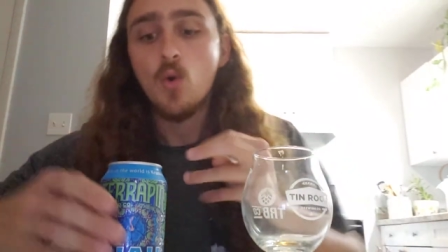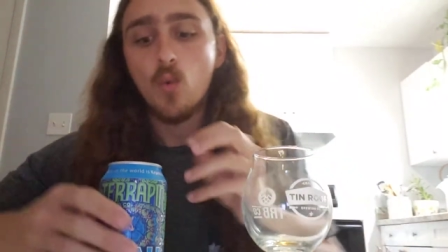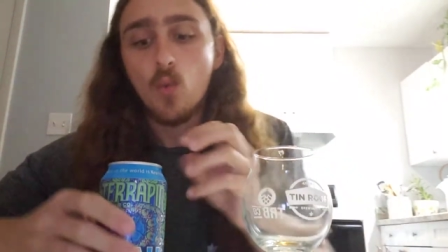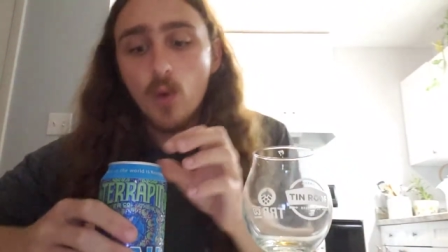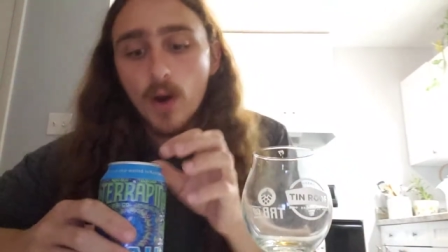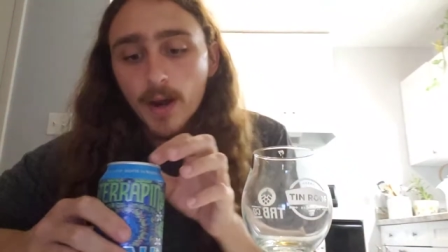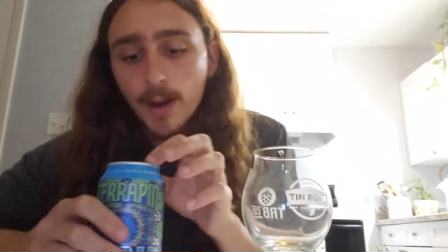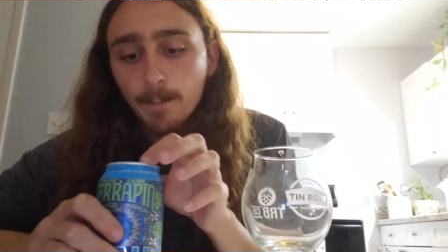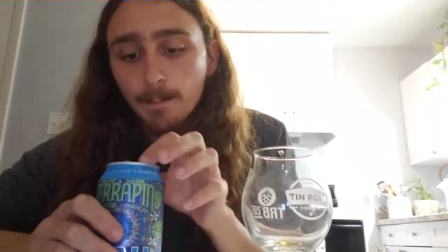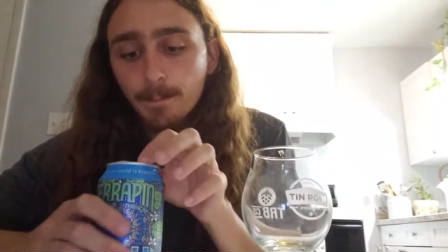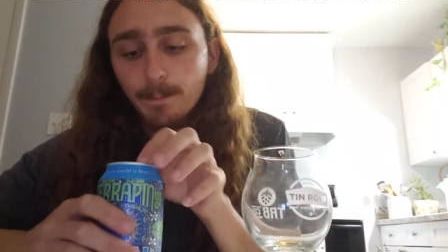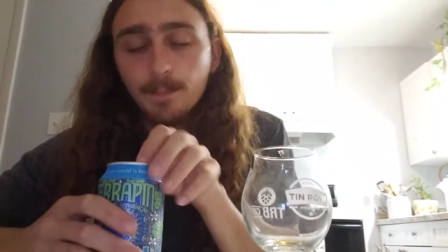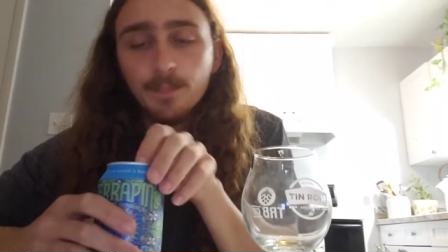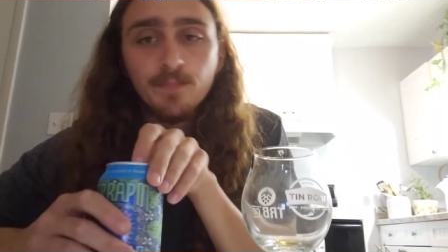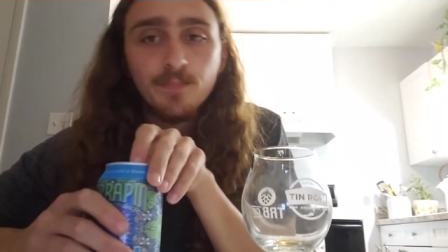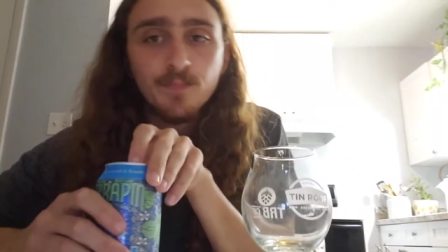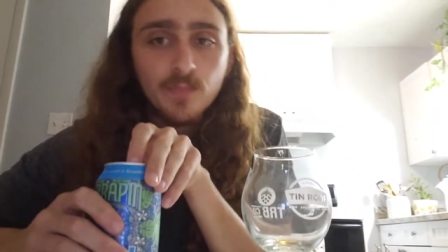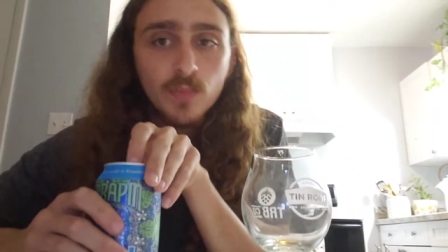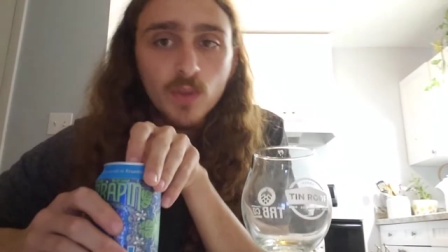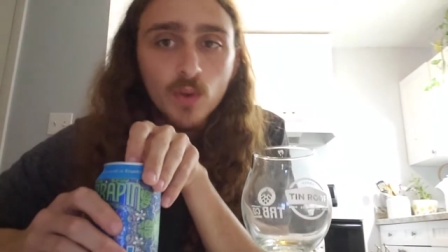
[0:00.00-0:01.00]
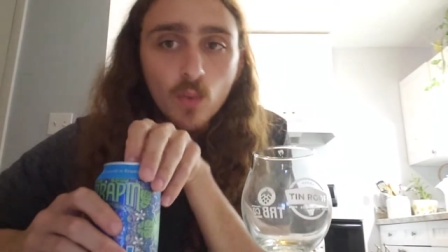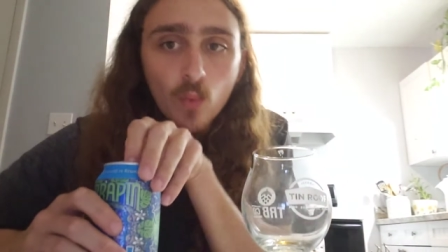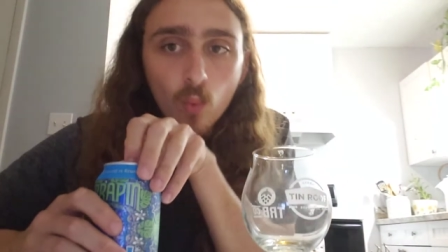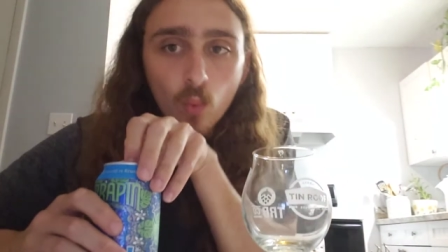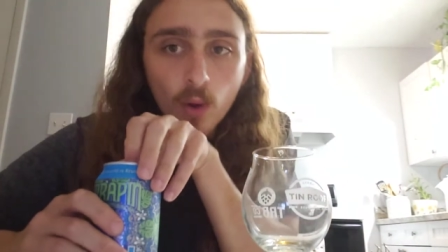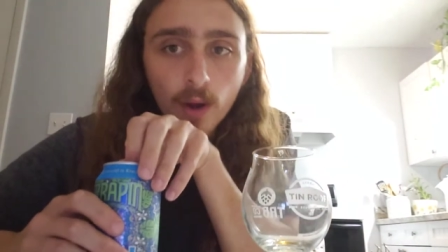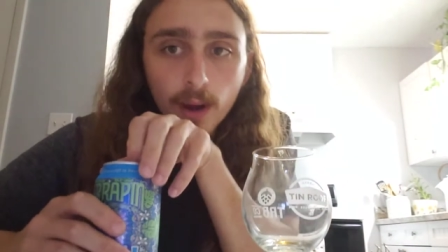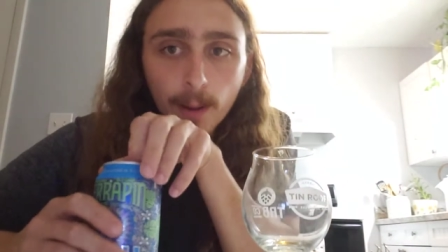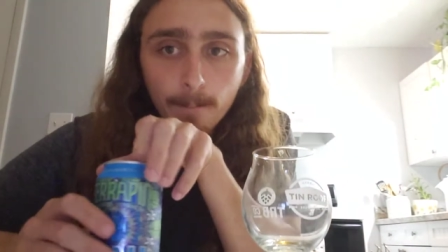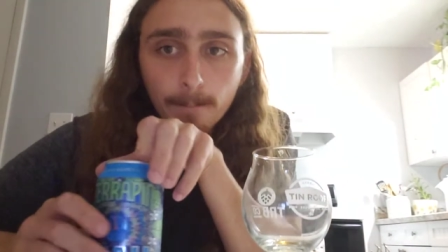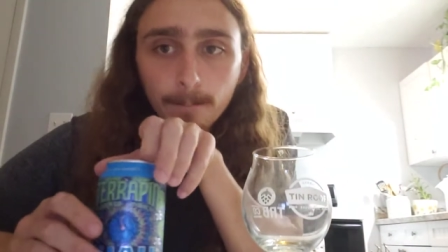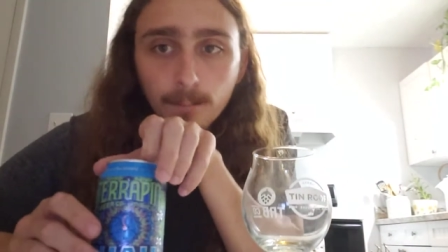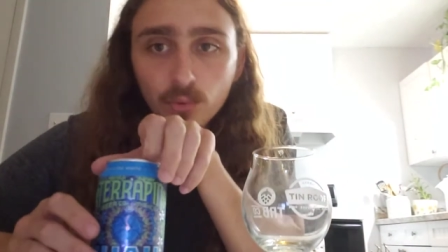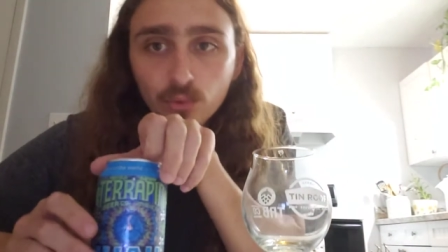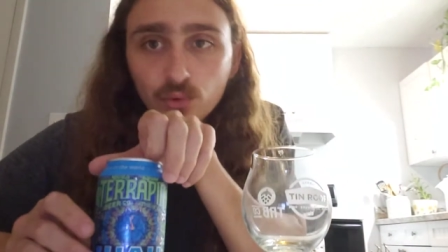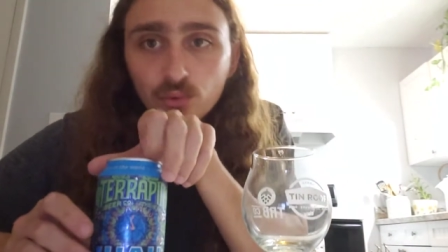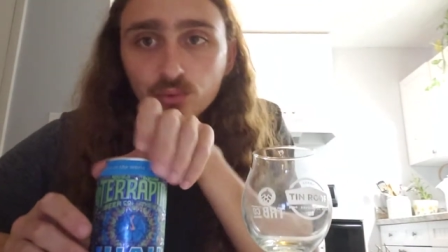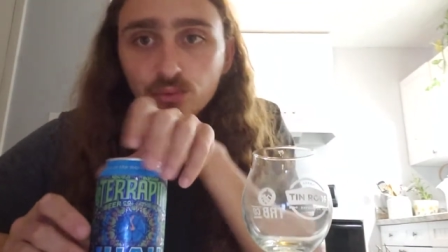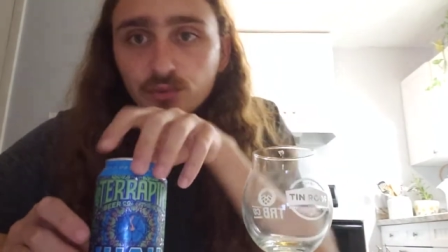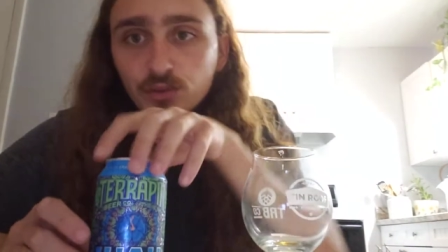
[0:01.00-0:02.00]
What up? What up,
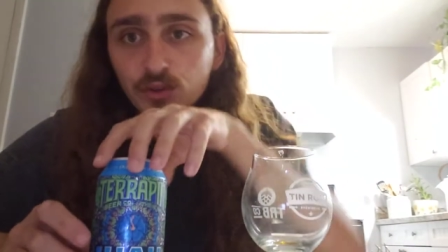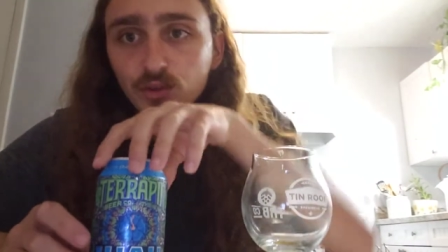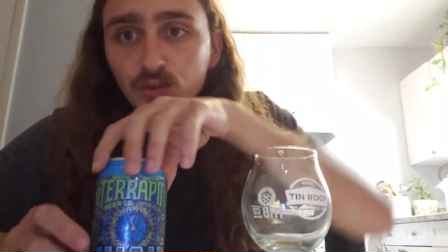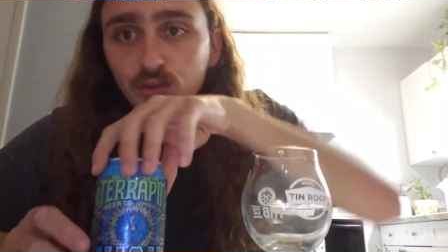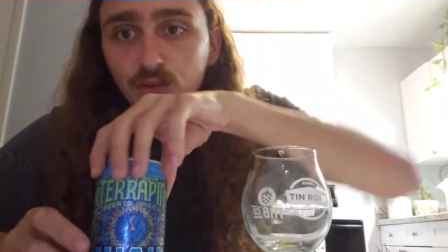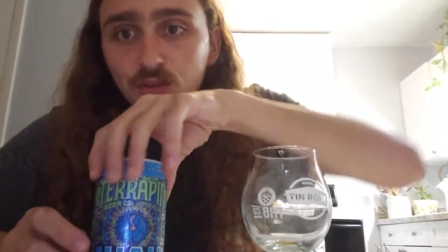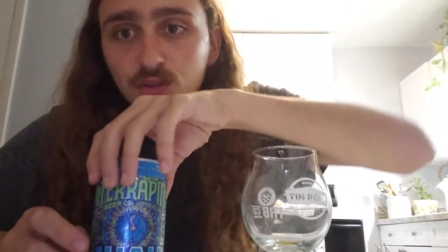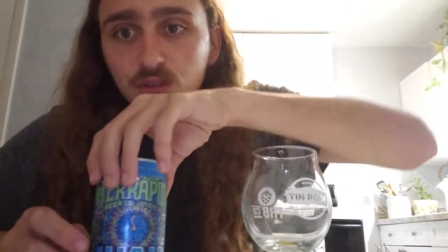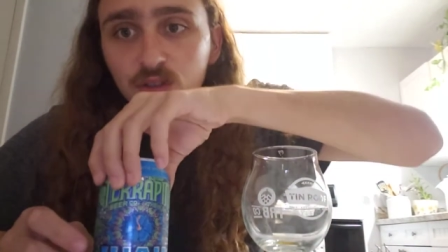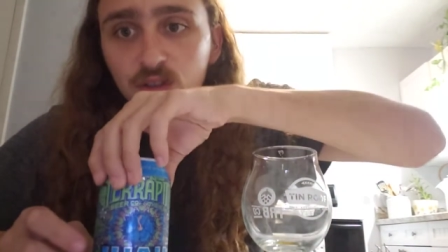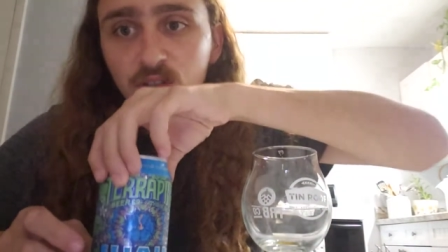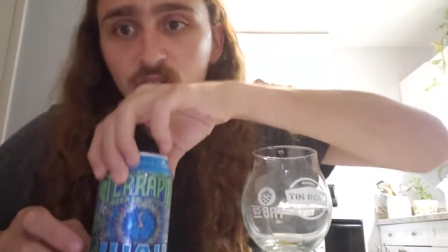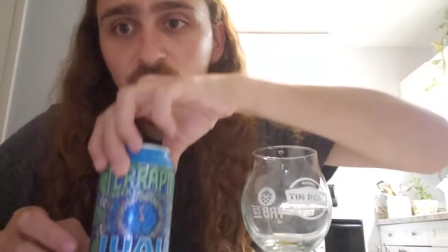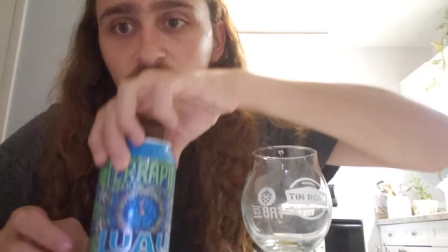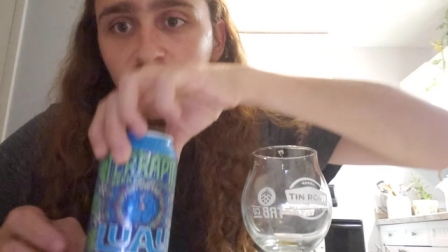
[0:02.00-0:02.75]
brew views?